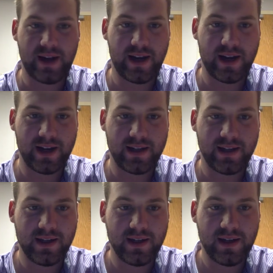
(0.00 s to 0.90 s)
And
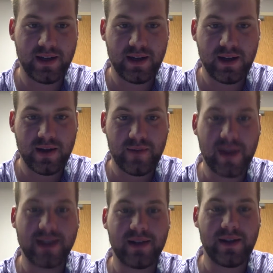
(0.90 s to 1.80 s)

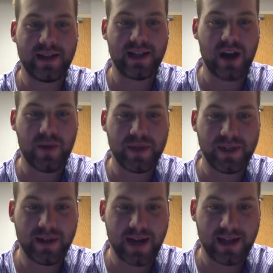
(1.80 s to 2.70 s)
basically they said up
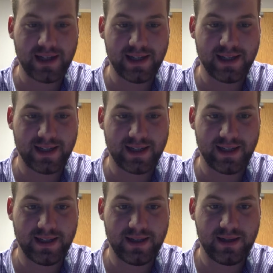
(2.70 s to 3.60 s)
until the
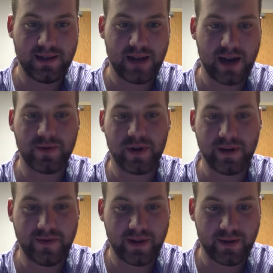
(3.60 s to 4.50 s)
1960s, and I'm trying
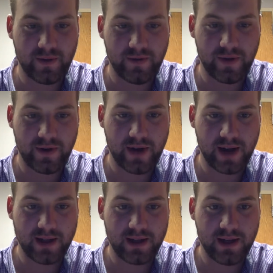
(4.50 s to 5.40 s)
to find the quote for you guys,